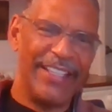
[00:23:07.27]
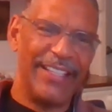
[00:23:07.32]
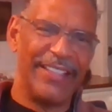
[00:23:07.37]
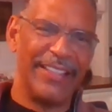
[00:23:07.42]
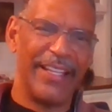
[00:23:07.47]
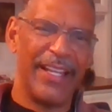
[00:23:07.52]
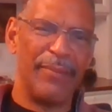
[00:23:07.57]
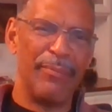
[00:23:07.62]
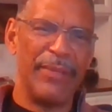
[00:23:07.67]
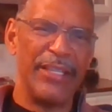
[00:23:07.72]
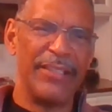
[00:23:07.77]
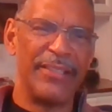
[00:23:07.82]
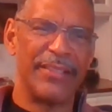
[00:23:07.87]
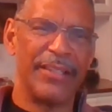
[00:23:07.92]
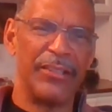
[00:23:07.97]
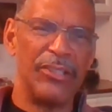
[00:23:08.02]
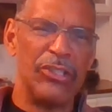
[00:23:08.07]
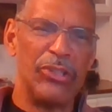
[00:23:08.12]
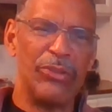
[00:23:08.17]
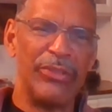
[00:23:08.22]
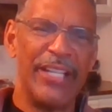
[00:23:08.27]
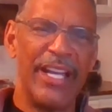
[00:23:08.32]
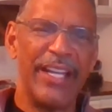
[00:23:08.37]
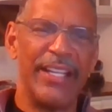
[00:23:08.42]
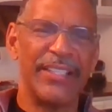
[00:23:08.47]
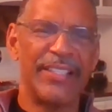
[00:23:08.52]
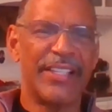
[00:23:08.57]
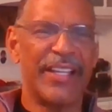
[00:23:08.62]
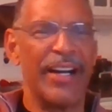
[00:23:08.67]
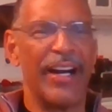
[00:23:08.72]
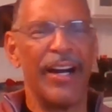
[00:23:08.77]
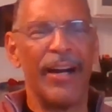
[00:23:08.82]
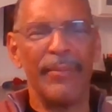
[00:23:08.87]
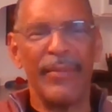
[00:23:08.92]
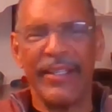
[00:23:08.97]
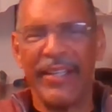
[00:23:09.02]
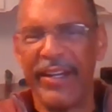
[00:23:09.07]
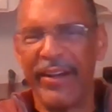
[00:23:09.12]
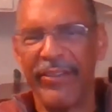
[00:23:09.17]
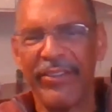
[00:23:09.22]
That means a new day is come and
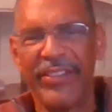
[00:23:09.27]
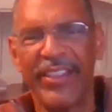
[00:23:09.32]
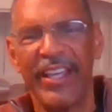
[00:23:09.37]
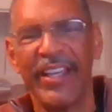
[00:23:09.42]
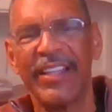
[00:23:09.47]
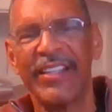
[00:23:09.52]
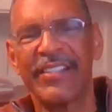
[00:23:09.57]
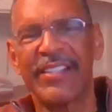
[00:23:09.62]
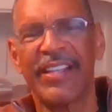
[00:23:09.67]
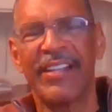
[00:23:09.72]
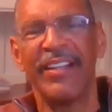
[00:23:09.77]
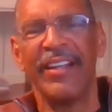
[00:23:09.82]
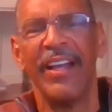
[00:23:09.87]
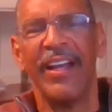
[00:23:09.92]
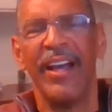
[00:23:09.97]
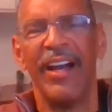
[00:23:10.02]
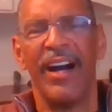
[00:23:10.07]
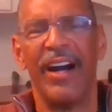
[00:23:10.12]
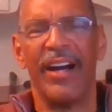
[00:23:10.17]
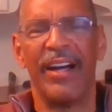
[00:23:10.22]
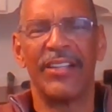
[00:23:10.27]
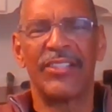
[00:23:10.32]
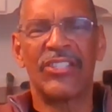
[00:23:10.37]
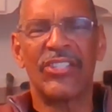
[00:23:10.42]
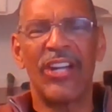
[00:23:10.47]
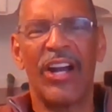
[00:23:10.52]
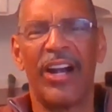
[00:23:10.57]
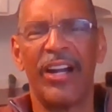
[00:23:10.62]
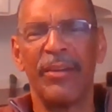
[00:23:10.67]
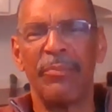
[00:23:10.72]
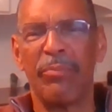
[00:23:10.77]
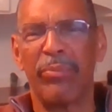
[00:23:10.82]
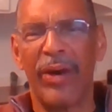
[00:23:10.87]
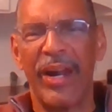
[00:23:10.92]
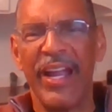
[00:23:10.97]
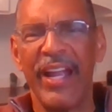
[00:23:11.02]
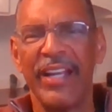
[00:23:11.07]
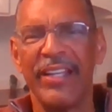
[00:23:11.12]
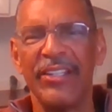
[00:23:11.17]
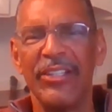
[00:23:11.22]
everything is starting
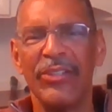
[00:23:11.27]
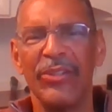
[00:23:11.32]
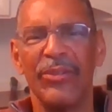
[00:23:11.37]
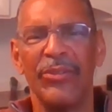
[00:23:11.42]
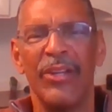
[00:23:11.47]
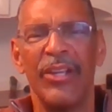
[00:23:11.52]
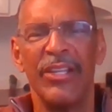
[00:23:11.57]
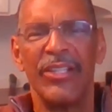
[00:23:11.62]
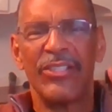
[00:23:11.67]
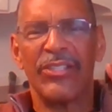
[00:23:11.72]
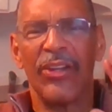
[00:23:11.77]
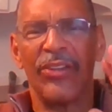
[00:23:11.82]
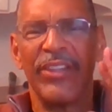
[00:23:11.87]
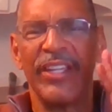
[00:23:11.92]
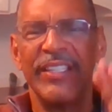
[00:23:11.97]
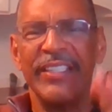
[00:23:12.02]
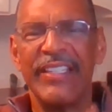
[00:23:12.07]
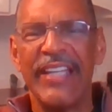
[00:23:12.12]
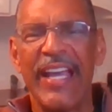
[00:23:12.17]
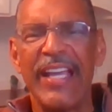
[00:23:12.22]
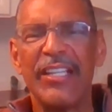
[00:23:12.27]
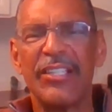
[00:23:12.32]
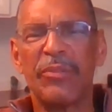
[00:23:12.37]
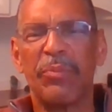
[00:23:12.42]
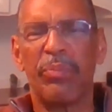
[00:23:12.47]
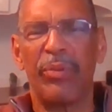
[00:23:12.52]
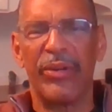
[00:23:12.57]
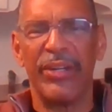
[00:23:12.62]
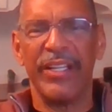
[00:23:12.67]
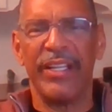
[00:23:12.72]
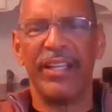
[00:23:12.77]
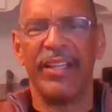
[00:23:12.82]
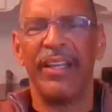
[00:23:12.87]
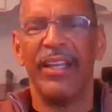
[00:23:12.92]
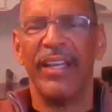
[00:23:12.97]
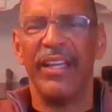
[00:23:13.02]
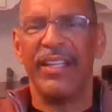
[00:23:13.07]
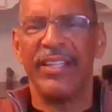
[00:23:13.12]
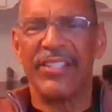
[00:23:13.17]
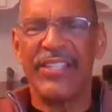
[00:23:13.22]
brand new. So the day spring
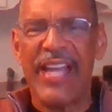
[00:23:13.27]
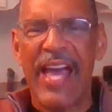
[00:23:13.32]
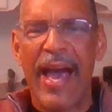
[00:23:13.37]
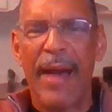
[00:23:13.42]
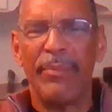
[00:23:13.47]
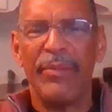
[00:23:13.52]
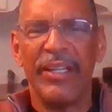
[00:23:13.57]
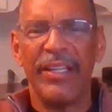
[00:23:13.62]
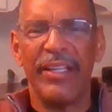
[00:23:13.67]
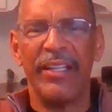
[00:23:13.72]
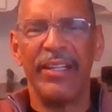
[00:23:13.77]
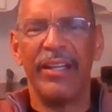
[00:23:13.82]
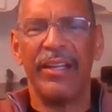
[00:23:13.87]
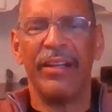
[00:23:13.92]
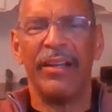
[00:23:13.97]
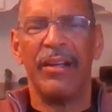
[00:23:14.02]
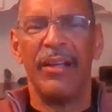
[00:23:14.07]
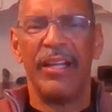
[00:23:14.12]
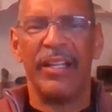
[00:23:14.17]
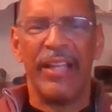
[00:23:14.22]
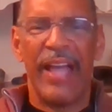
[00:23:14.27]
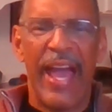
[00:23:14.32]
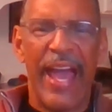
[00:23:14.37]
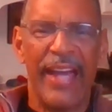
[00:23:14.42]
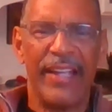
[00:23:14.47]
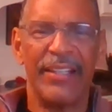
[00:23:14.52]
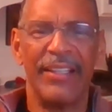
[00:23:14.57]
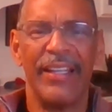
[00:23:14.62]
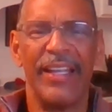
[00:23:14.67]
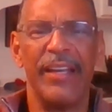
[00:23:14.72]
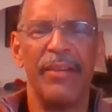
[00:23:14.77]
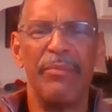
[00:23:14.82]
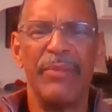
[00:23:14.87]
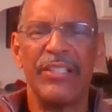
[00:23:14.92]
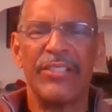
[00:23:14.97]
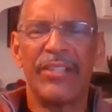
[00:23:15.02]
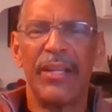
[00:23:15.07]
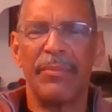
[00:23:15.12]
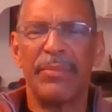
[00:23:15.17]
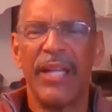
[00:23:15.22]
is happening here. Anatole means
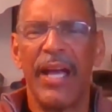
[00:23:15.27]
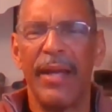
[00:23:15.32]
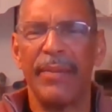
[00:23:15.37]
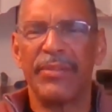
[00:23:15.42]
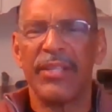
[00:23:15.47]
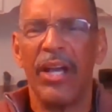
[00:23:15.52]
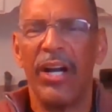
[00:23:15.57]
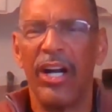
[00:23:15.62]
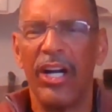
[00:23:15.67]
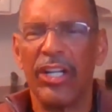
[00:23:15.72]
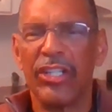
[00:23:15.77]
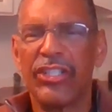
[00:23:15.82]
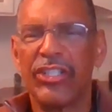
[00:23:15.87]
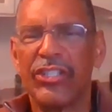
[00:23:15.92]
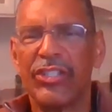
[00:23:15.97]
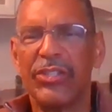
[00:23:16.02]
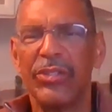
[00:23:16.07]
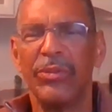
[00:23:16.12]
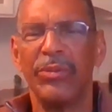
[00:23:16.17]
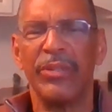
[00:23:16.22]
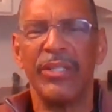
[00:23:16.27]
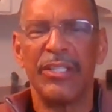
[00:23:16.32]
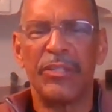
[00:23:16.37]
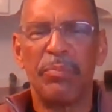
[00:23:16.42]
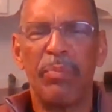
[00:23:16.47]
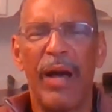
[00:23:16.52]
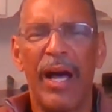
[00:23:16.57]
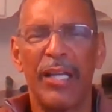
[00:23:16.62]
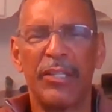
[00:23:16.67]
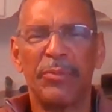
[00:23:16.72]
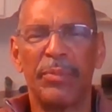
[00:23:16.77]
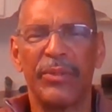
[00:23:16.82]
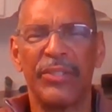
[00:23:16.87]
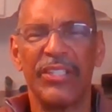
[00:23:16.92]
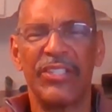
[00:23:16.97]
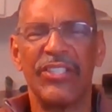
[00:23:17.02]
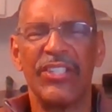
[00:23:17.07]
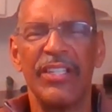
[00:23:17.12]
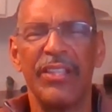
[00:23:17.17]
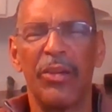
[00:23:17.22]
sometimes a shoot. It's possible to
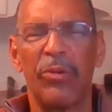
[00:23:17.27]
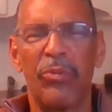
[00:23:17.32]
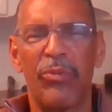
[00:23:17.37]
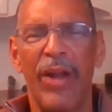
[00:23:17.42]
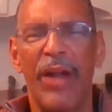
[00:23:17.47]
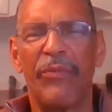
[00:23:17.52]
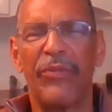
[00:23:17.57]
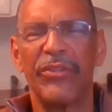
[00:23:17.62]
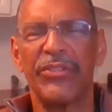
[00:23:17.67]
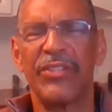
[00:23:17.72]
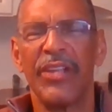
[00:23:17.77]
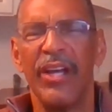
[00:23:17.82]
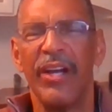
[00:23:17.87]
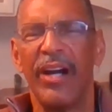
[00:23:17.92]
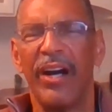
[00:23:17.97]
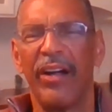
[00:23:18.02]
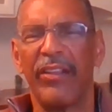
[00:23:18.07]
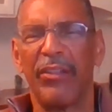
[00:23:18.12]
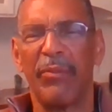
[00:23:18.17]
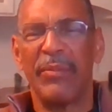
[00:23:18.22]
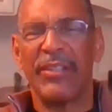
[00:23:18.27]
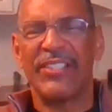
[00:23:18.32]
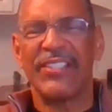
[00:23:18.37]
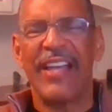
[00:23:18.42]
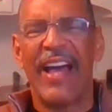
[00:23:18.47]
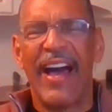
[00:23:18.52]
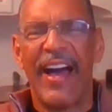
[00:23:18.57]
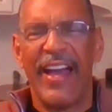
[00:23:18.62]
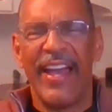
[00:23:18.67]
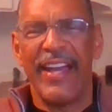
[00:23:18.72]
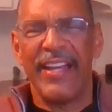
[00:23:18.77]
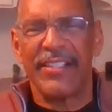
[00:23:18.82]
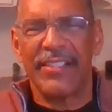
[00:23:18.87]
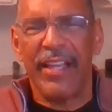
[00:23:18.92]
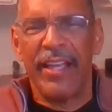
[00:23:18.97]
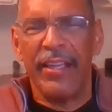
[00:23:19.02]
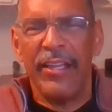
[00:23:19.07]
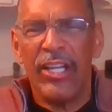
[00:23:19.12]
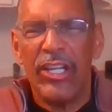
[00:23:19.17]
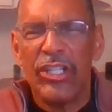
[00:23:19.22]
see the reference of the Messiah as a
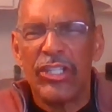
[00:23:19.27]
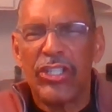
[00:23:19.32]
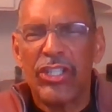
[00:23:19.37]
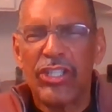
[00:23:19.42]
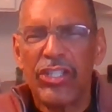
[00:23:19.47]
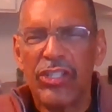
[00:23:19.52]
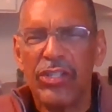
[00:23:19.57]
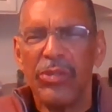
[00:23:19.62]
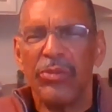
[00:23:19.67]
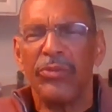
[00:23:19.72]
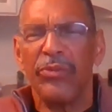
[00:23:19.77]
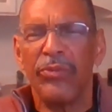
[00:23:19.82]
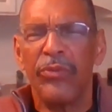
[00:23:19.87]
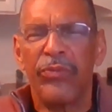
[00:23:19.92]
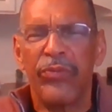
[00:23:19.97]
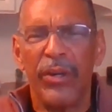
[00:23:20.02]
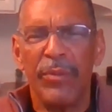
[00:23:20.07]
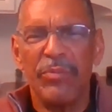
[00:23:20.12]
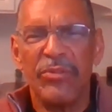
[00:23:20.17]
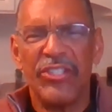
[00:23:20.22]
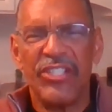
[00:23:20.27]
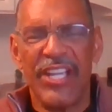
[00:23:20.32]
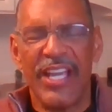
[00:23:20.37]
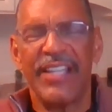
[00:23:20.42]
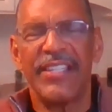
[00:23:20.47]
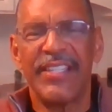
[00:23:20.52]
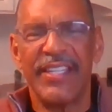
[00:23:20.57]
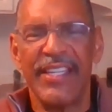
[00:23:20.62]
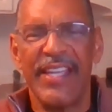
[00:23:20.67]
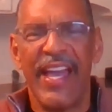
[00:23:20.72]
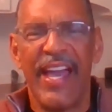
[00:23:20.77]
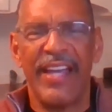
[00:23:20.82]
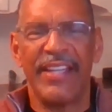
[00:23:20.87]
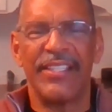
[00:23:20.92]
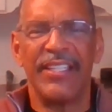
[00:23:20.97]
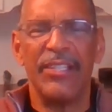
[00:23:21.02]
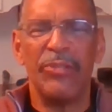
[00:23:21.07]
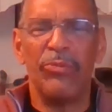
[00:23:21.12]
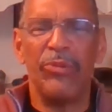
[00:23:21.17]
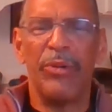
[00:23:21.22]
shoot from Jesse, as he
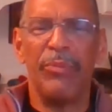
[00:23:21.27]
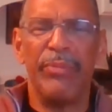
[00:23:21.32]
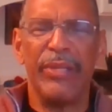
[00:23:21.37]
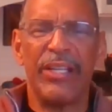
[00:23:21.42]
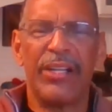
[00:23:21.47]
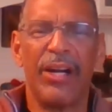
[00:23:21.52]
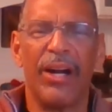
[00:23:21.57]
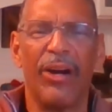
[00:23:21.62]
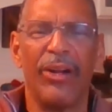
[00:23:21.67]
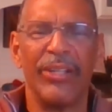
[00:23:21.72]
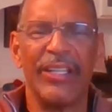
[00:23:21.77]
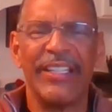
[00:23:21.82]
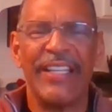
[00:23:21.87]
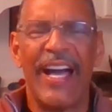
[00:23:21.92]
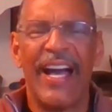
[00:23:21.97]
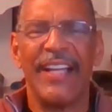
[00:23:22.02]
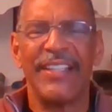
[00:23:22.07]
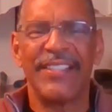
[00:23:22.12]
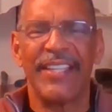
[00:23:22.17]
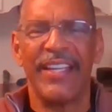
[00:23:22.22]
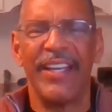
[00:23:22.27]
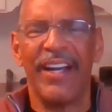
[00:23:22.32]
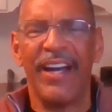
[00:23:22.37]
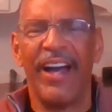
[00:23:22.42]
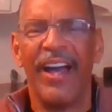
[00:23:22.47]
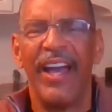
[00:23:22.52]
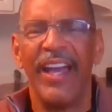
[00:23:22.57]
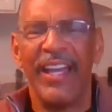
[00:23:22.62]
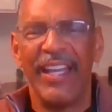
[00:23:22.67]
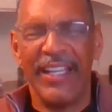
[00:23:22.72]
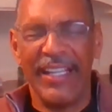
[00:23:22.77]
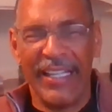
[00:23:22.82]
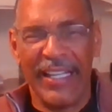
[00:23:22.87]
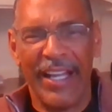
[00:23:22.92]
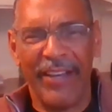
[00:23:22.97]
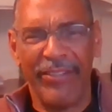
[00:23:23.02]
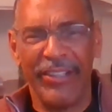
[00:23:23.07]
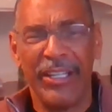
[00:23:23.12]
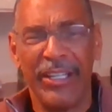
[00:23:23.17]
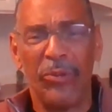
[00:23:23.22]
would be called in Isaiah
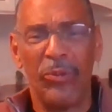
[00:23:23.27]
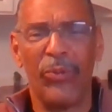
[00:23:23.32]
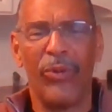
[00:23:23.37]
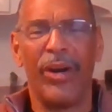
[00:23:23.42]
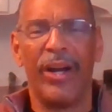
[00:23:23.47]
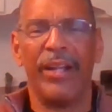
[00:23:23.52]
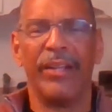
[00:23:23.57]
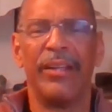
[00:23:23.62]
11 and 1.